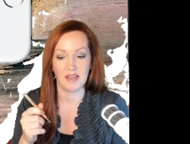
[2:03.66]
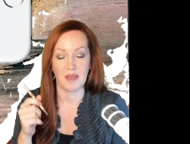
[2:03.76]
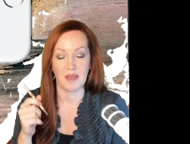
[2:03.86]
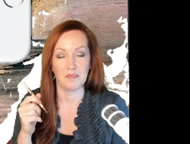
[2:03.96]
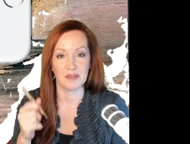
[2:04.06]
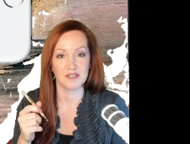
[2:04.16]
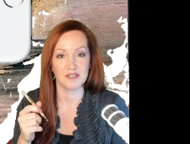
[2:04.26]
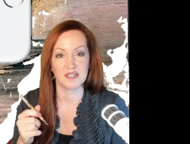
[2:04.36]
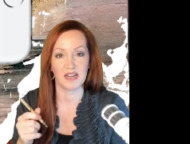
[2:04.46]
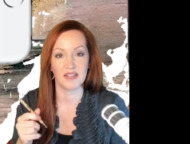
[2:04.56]
a
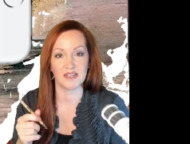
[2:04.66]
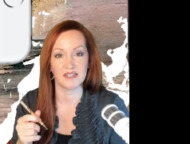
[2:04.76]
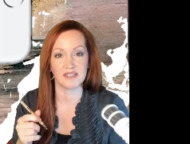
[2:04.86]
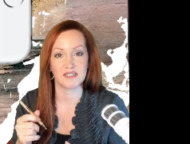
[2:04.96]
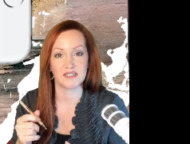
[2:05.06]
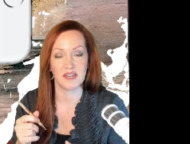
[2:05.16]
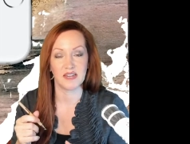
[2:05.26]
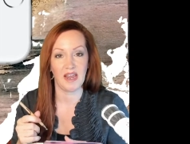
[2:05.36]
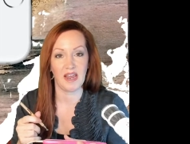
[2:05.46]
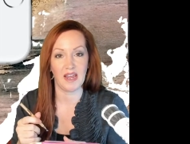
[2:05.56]
basic stylist
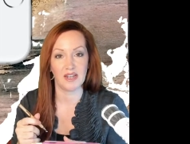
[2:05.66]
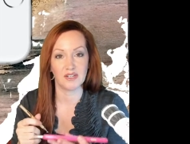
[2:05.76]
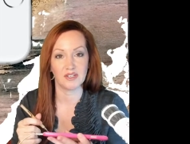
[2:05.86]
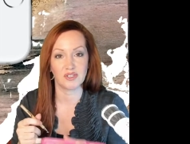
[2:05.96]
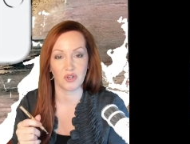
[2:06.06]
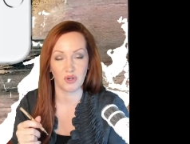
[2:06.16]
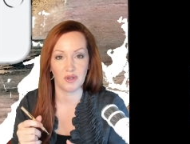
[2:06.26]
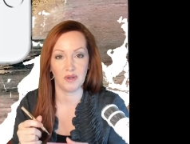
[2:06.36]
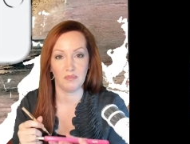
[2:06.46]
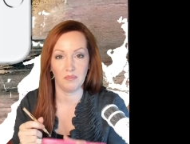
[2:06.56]
and
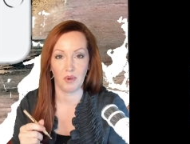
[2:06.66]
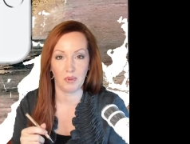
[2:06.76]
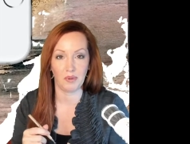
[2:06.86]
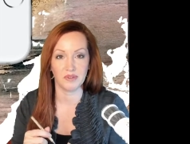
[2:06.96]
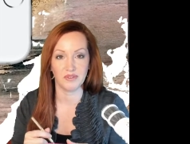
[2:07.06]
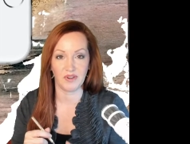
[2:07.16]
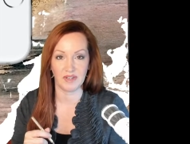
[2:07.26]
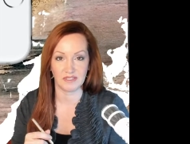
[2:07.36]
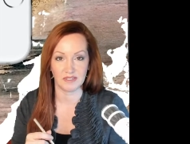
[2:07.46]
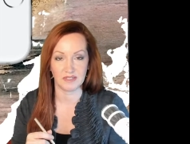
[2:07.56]
certain mobile
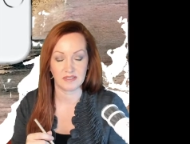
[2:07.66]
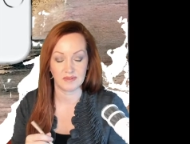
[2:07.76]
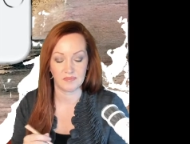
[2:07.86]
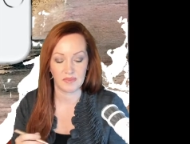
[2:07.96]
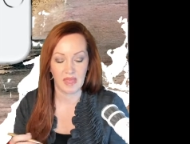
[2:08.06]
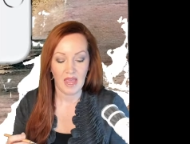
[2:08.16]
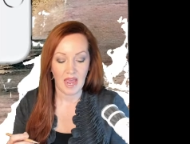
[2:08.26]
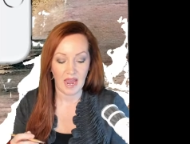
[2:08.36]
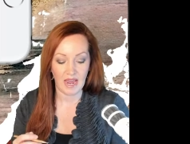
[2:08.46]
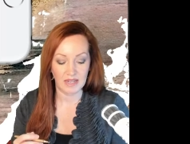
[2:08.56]
devices.
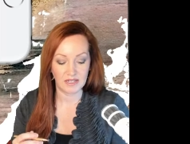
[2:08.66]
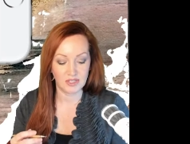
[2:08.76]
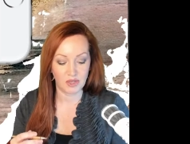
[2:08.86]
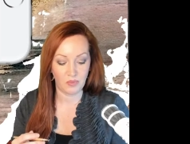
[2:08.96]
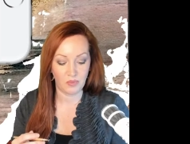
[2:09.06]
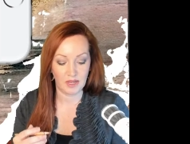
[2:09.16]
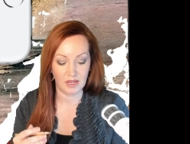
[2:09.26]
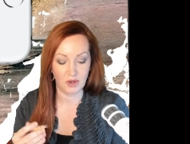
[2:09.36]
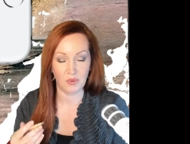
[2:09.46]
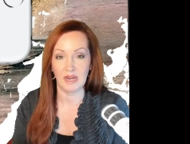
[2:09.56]
And so we
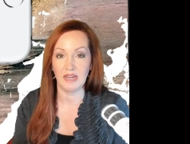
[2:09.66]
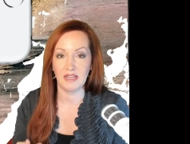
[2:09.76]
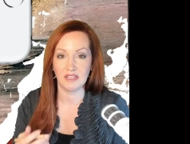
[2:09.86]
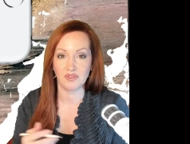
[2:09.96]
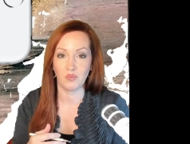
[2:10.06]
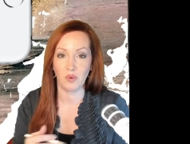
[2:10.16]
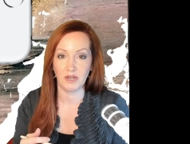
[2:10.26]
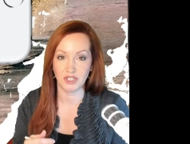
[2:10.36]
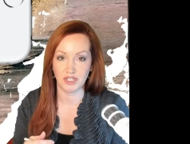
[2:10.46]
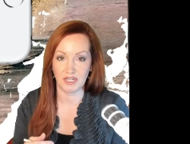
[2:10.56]
had created these
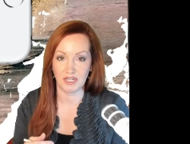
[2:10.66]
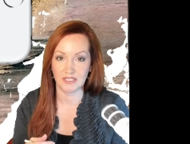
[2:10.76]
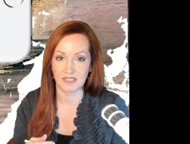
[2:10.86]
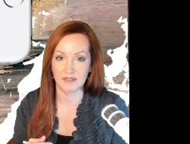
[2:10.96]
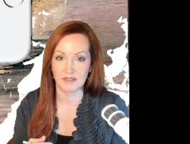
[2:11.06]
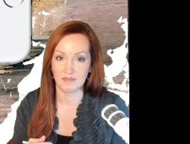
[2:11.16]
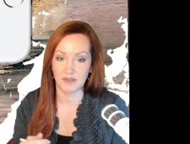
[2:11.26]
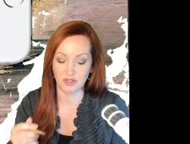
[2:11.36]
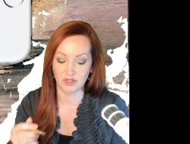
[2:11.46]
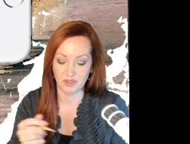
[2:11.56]
one sheets
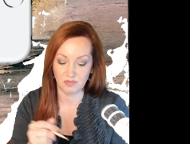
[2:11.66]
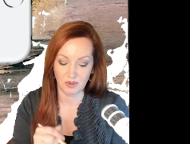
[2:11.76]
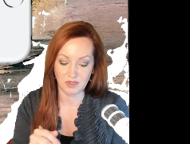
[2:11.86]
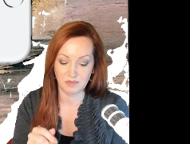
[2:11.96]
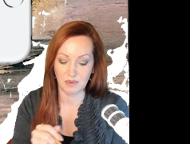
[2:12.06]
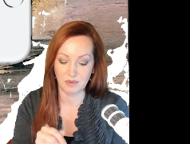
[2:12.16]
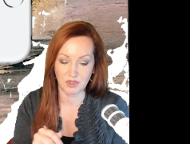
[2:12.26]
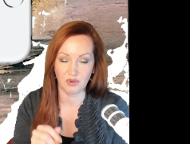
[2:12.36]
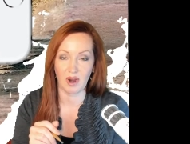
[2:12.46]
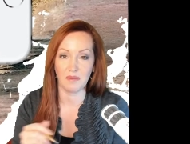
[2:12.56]
because you're supposed to be able
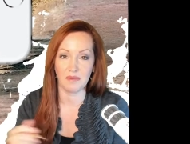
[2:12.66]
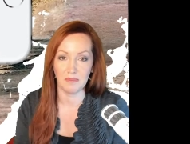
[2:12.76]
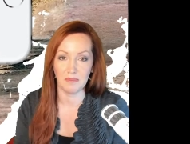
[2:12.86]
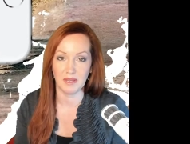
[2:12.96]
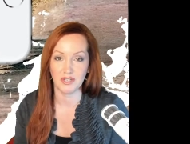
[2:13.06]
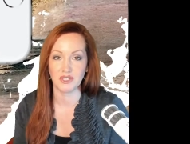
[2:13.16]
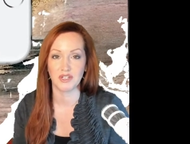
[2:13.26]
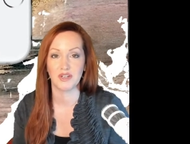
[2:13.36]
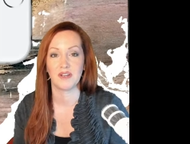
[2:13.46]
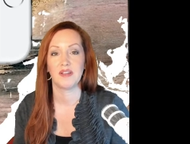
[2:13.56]
to grab the image